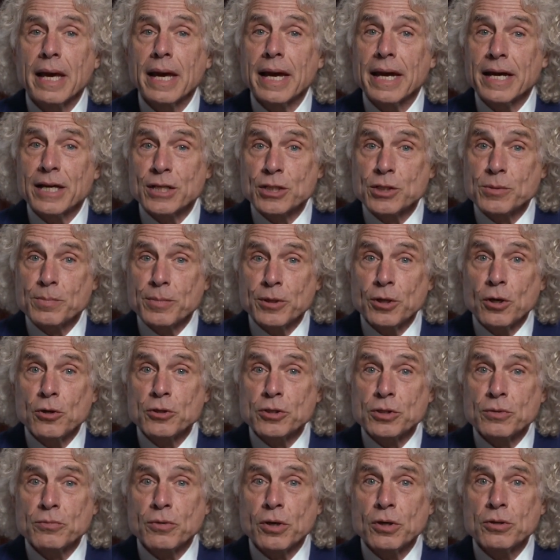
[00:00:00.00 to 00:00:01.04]
As
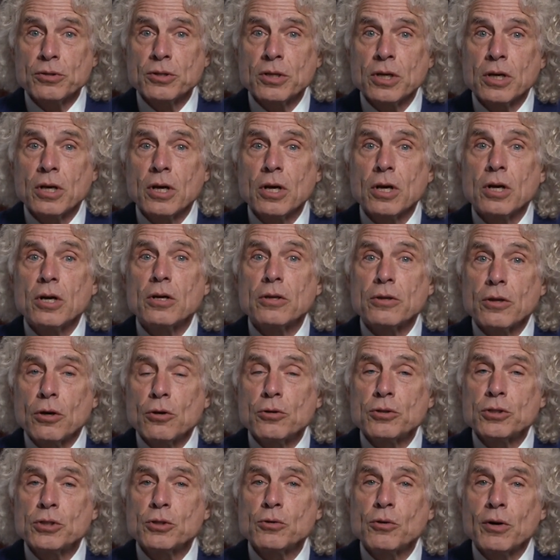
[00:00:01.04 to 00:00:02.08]
Spinoza wrote,
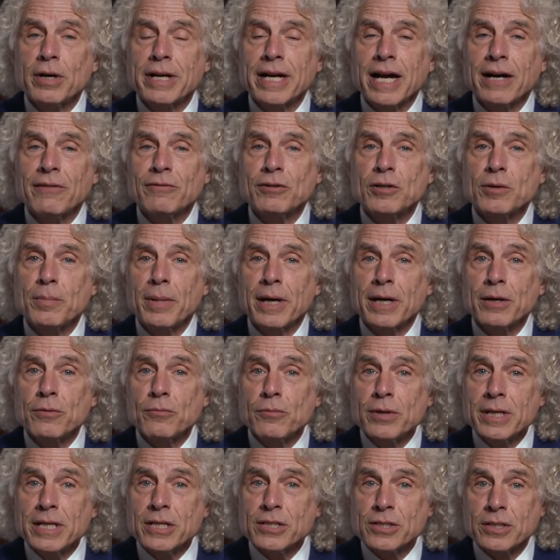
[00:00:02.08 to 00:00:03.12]
those who are governed by
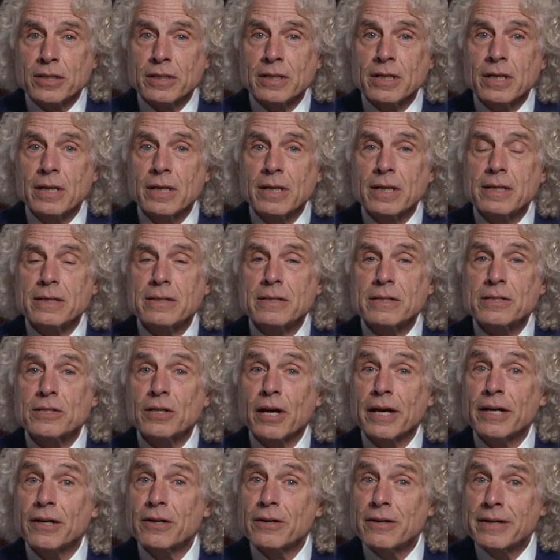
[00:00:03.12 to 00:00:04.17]
reason
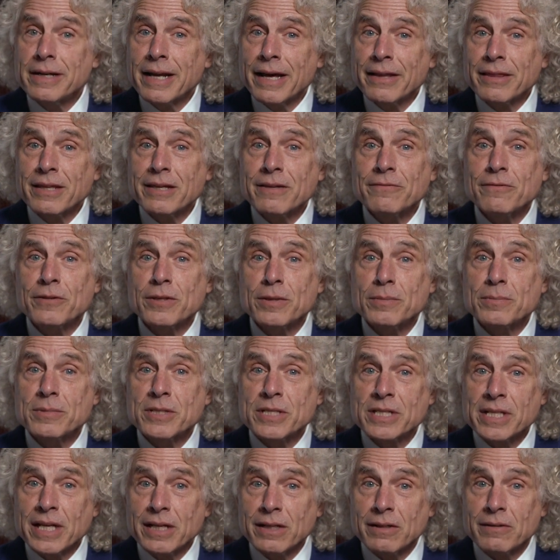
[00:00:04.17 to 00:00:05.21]
desire nothing for
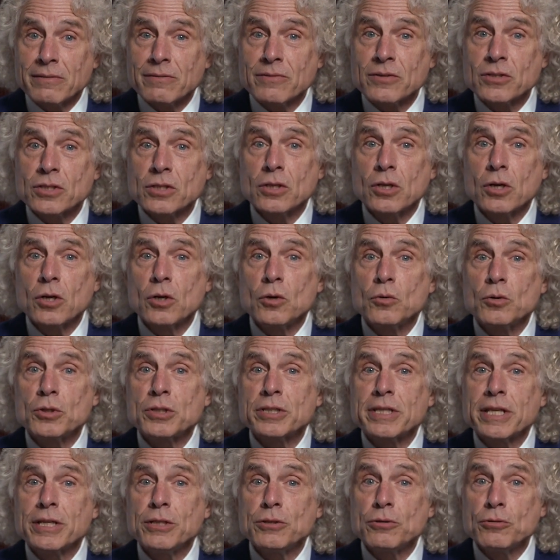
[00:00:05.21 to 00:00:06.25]
themselves
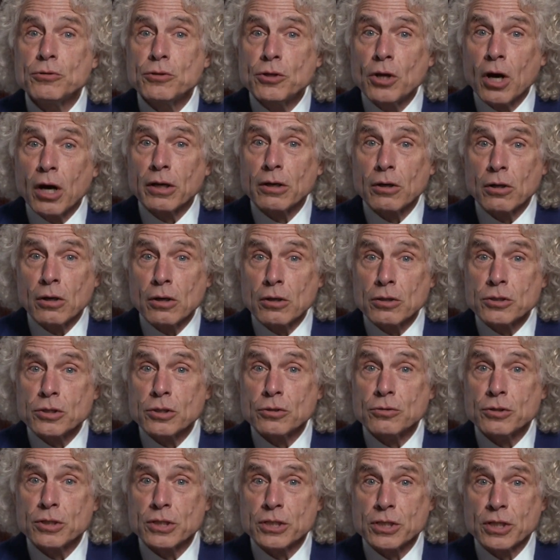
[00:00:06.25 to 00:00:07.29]
which they do not also
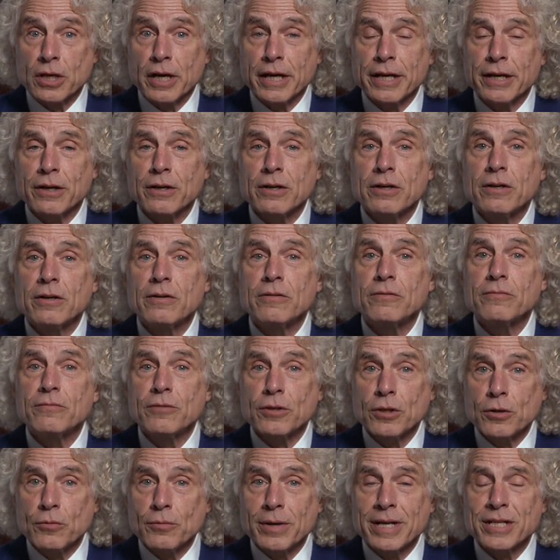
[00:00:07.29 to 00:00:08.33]
desire for
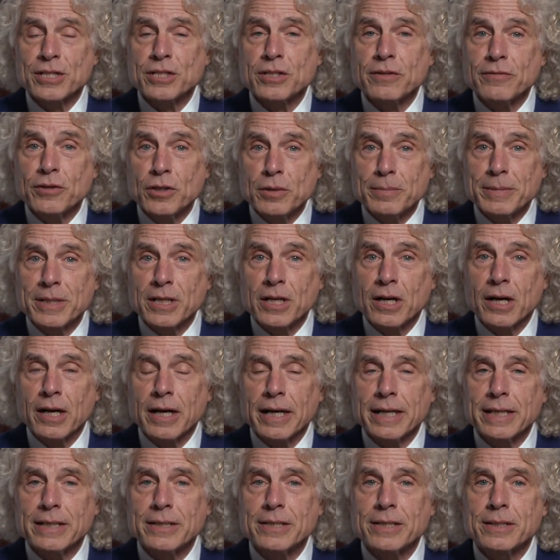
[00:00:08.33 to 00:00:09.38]
the rest of
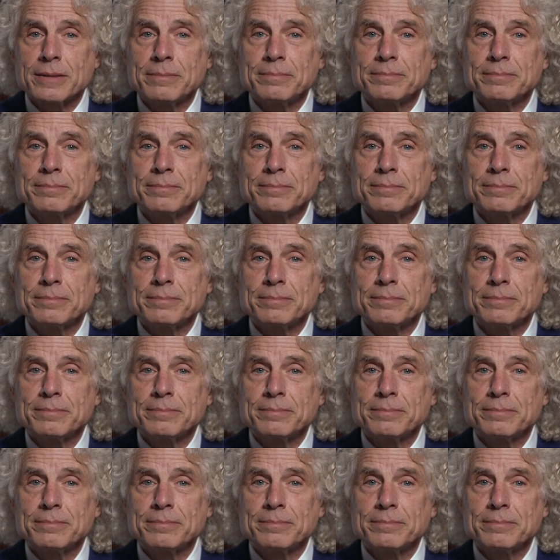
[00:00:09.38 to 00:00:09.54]
humankind.